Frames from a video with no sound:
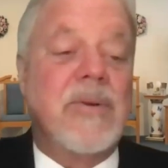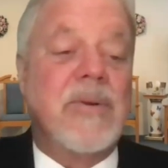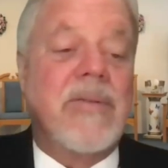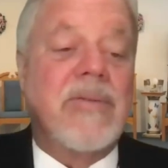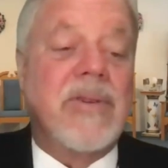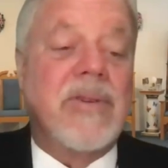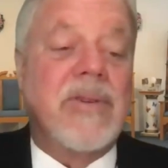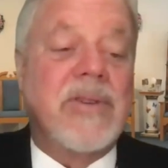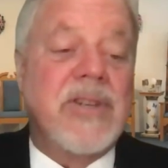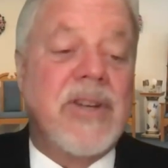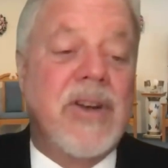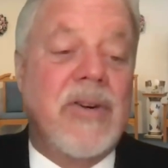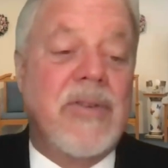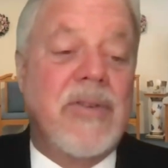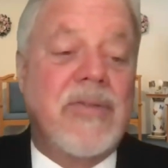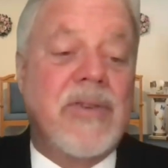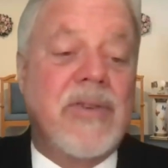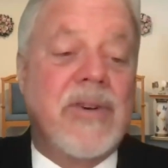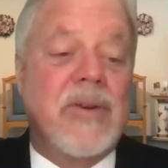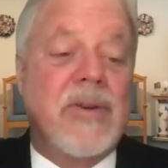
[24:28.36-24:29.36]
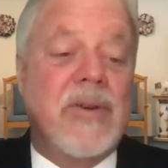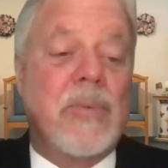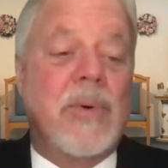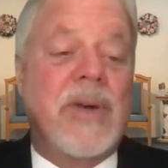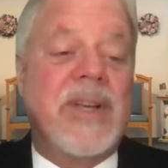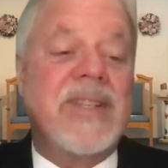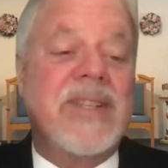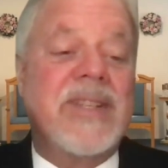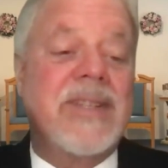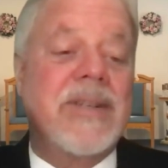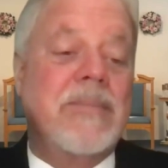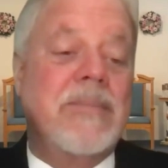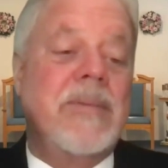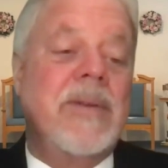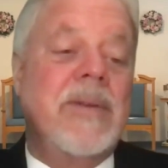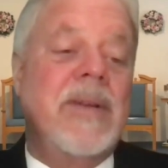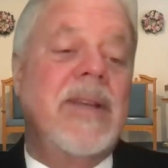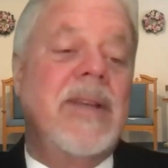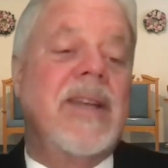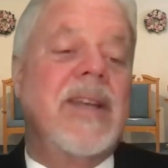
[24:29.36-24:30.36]
you, Reverend Joe, for your
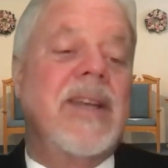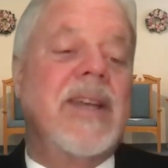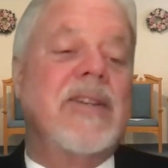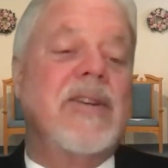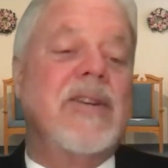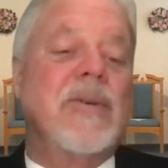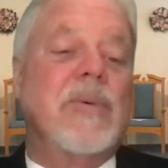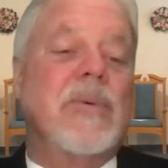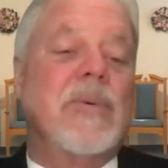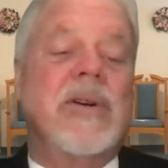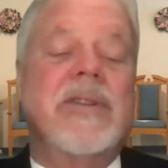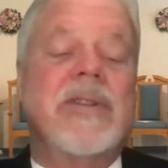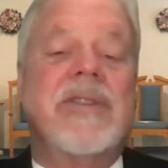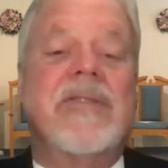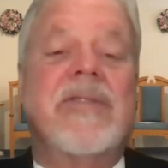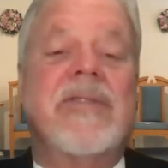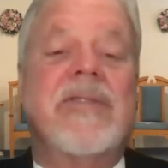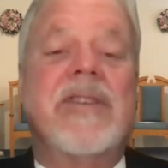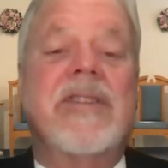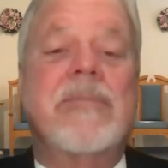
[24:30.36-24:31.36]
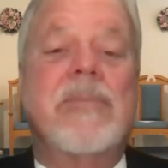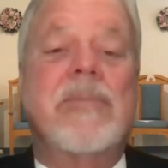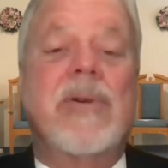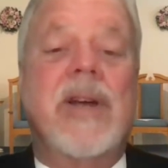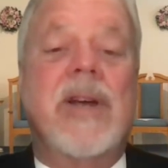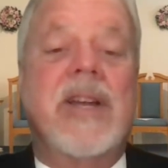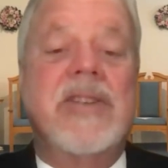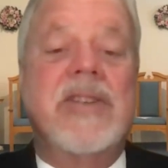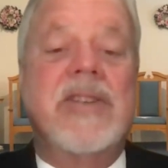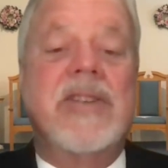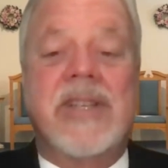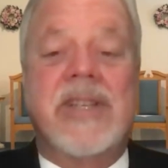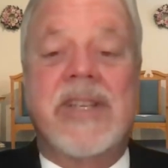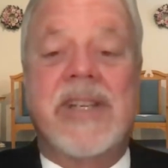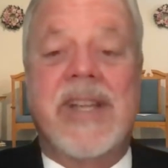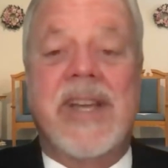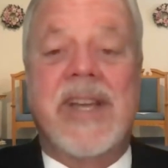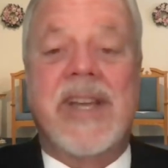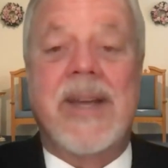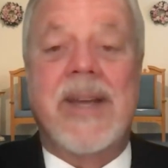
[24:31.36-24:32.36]
wisdom and your words of inspiration
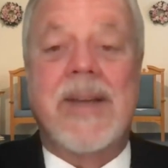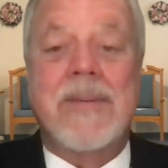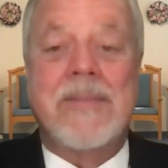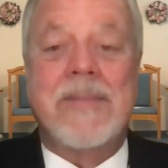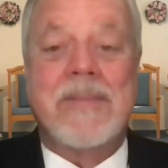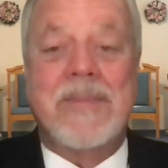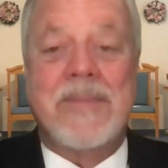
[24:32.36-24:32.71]
today.